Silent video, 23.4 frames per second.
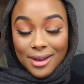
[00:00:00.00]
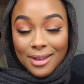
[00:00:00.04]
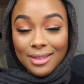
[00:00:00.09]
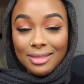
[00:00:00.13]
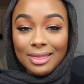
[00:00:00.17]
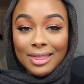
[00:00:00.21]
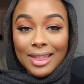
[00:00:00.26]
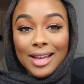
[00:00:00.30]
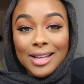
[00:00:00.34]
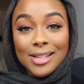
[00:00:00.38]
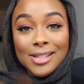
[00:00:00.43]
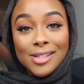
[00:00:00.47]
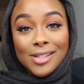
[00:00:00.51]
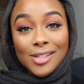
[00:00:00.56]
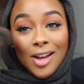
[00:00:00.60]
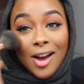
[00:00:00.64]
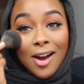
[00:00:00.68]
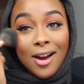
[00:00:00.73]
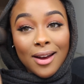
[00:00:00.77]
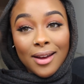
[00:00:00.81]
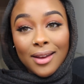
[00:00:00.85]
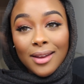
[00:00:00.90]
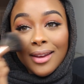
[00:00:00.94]
and they
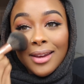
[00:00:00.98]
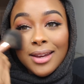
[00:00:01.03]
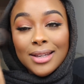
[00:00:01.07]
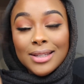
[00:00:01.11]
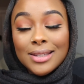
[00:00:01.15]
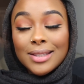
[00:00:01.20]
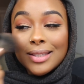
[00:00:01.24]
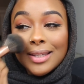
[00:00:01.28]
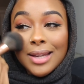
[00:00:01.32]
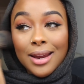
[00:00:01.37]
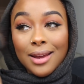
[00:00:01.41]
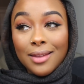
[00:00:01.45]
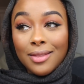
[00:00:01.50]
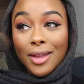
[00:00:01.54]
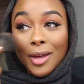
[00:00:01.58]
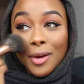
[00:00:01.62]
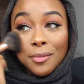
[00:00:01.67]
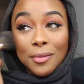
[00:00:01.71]
saw it and they